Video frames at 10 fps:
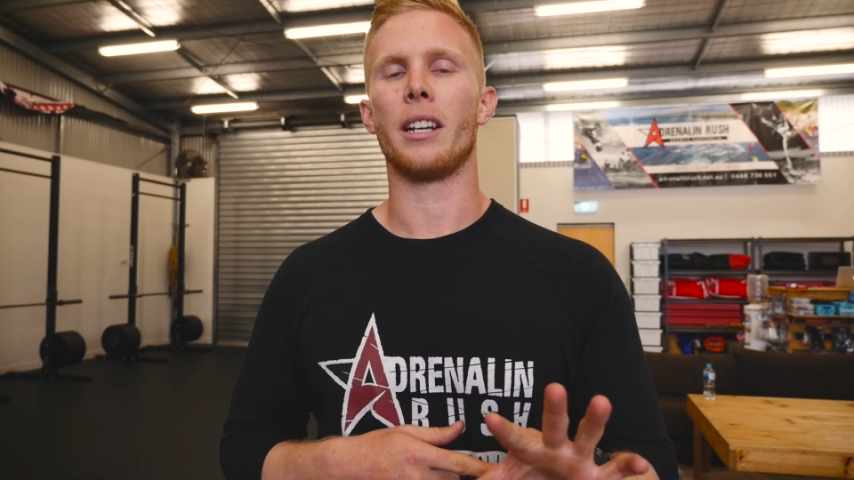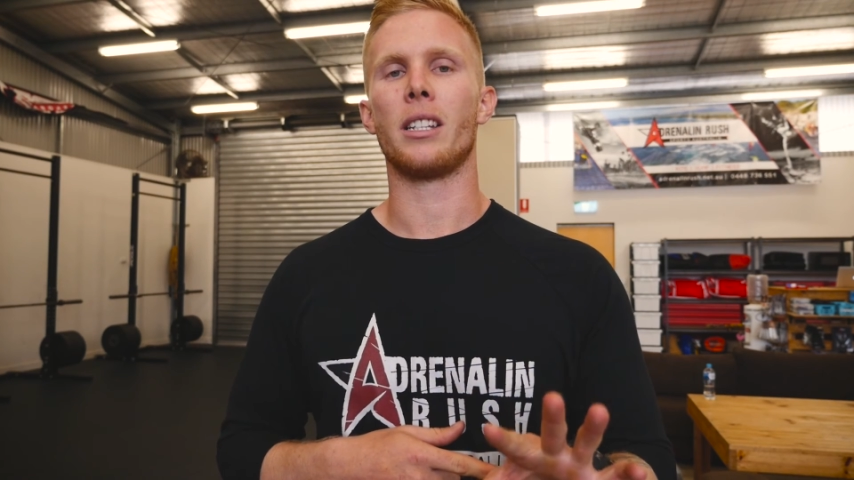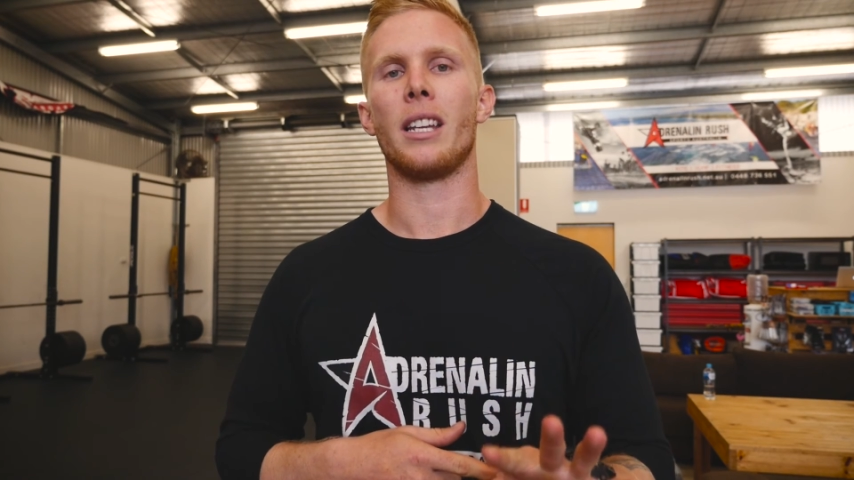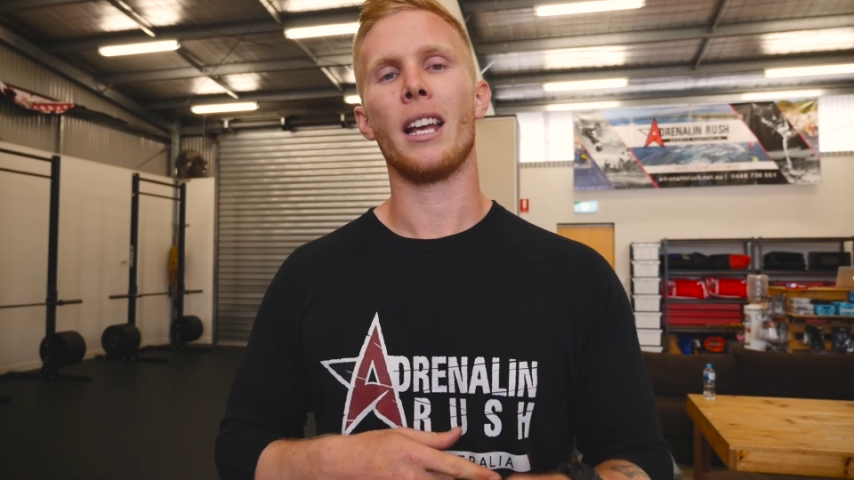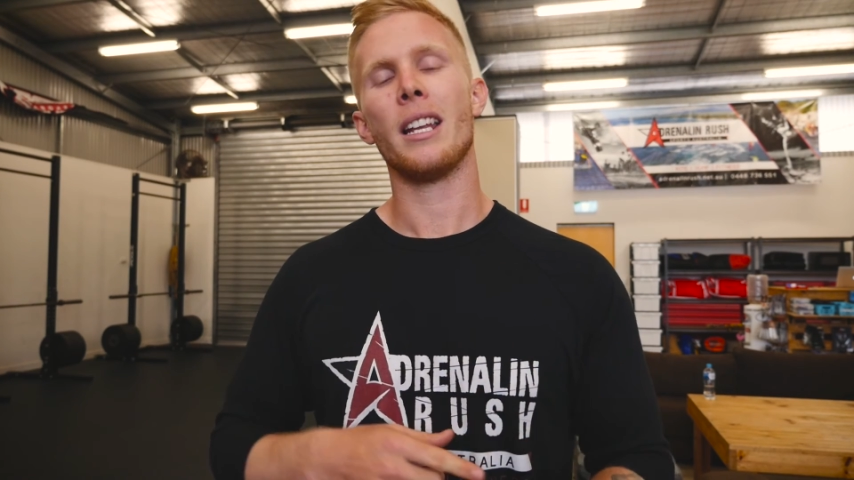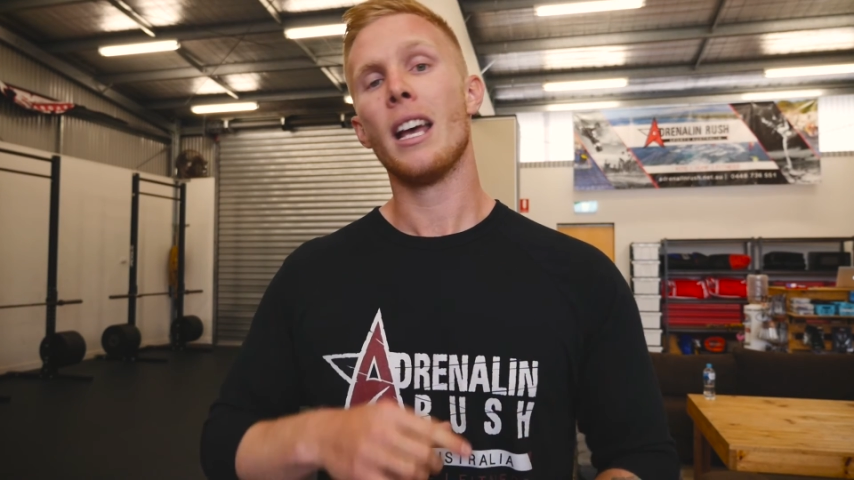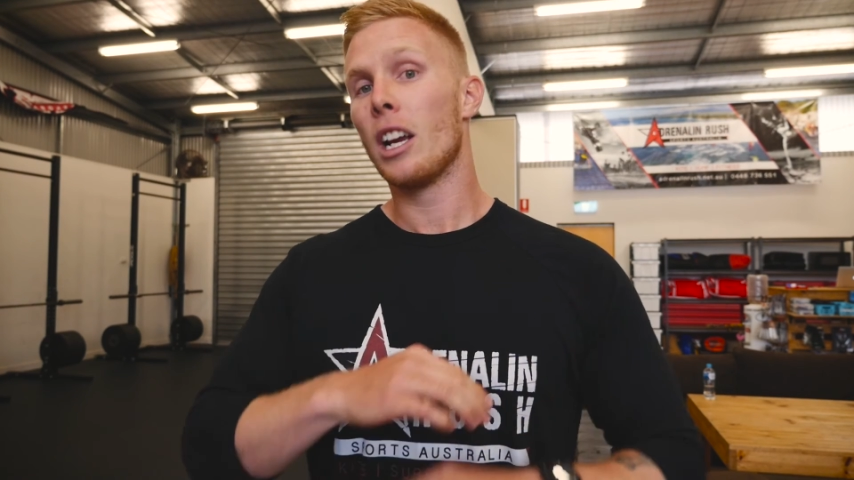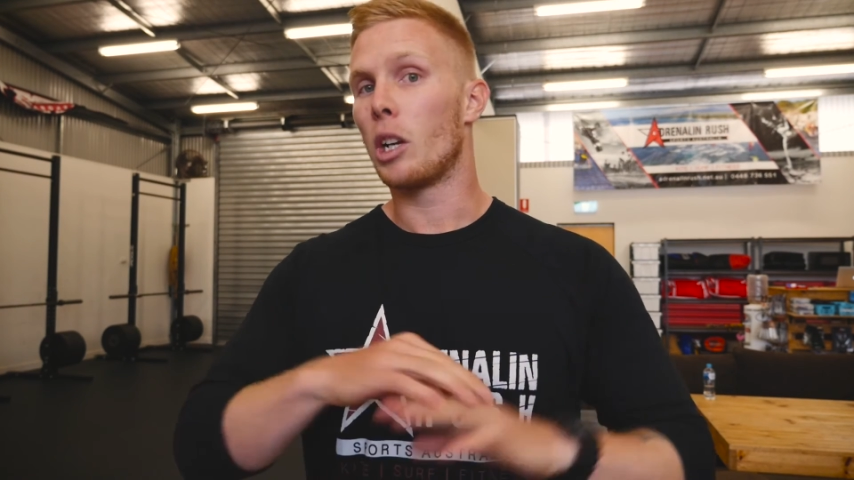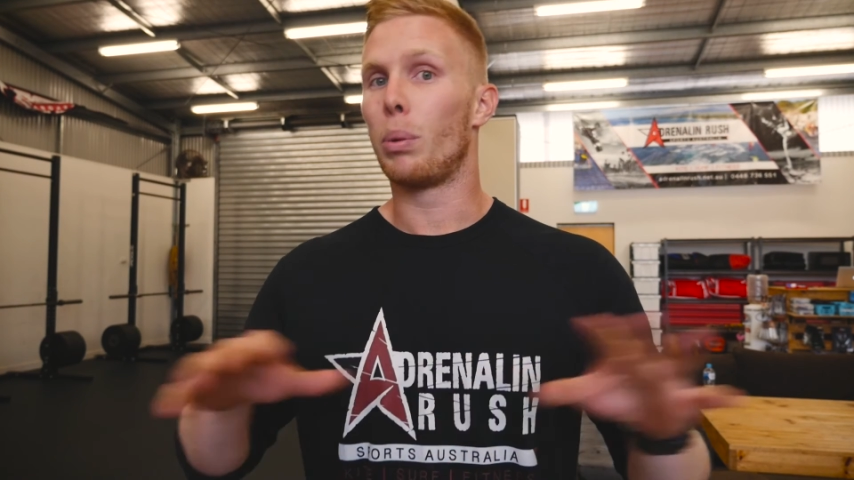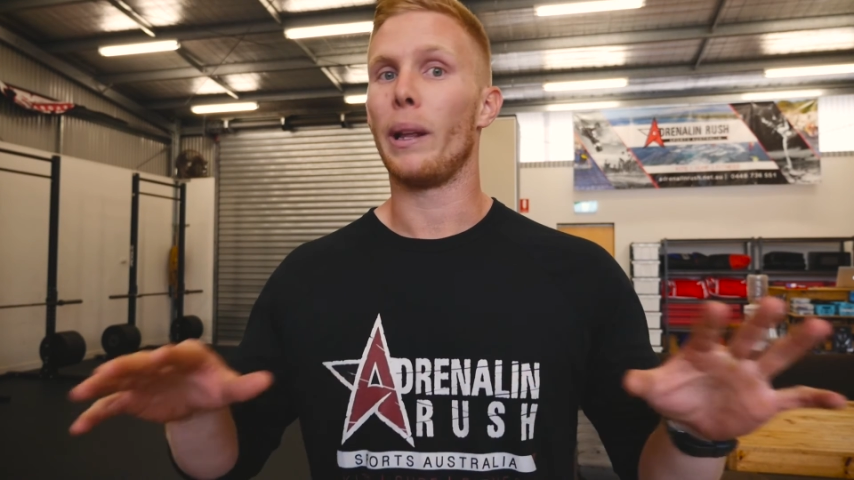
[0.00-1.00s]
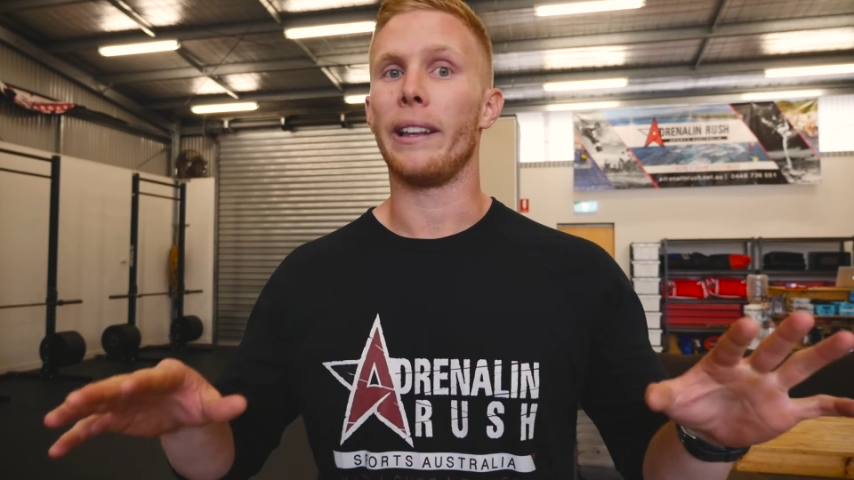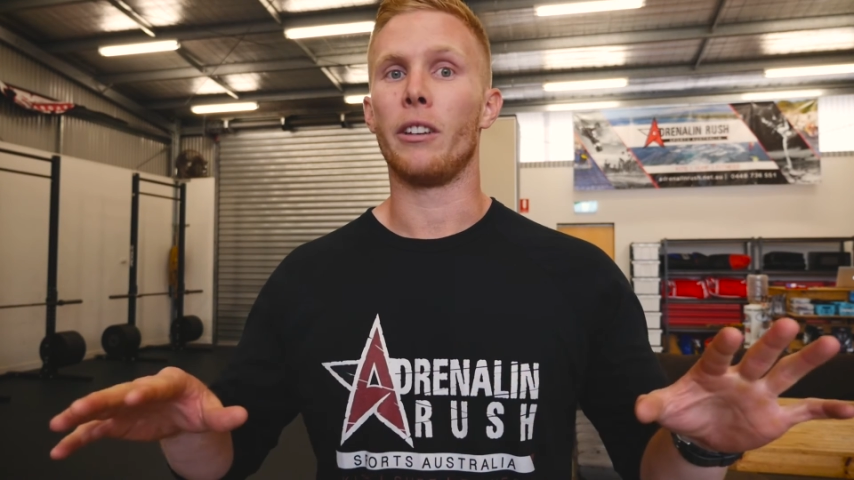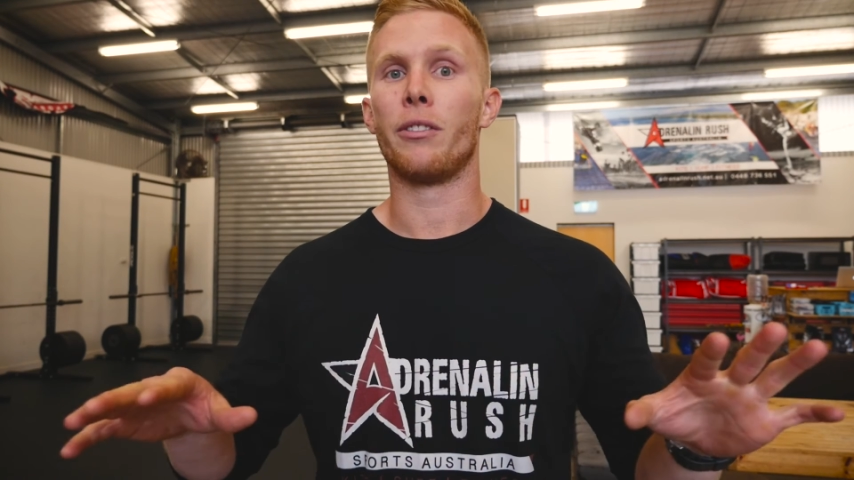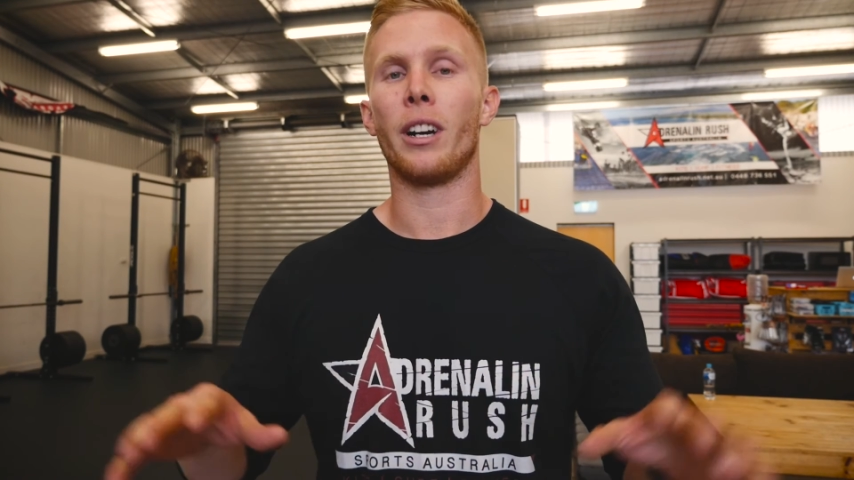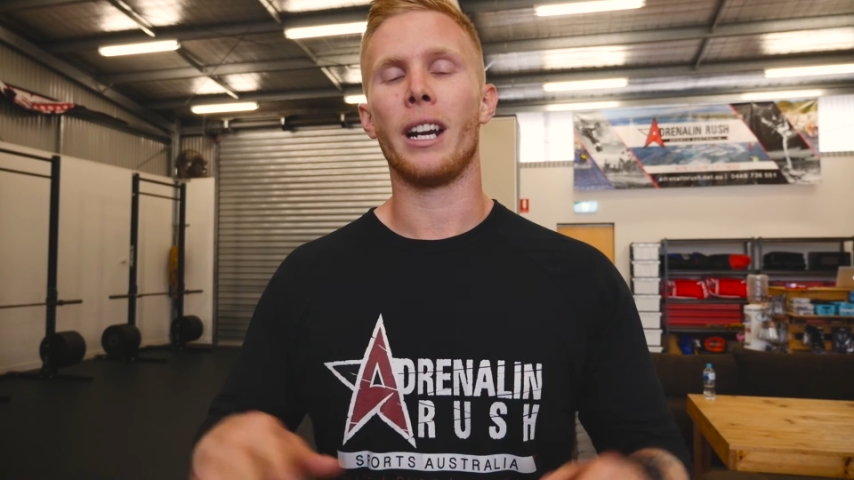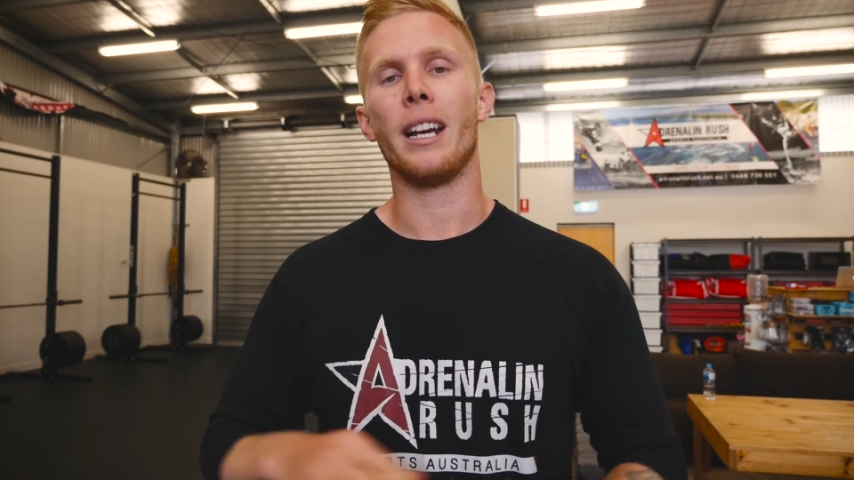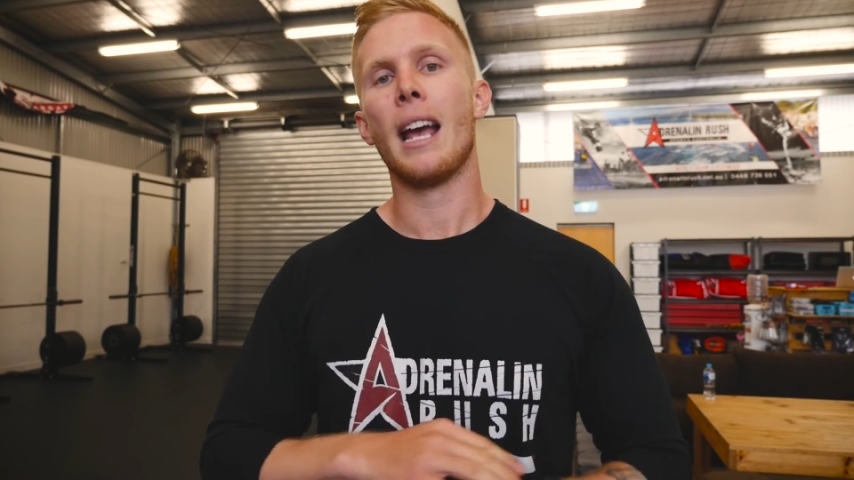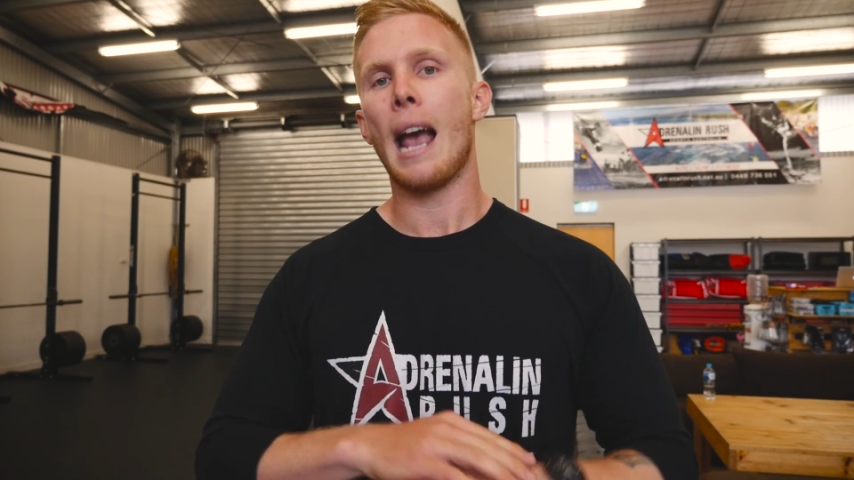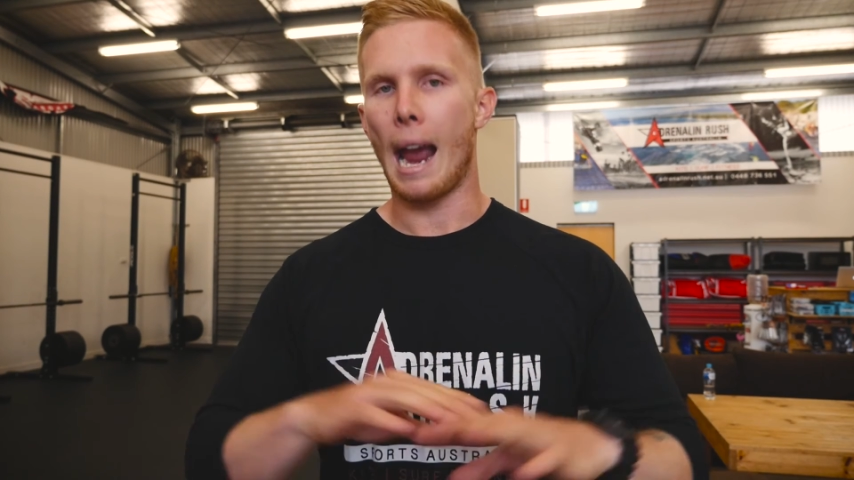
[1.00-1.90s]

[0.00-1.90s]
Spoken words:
understand, completely free,